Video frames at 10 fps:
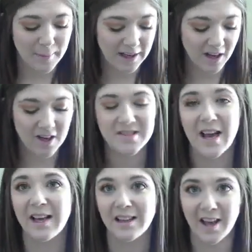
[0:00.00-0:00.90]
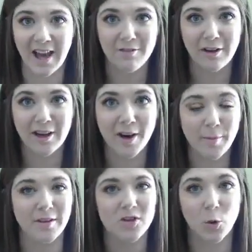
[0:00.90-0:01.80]
because I like having it
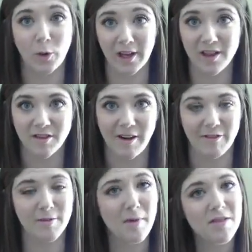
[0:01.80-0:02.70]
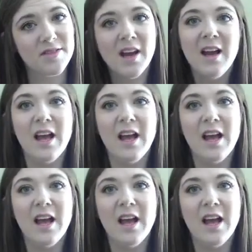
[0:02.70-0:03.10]
up on the 20th of every month.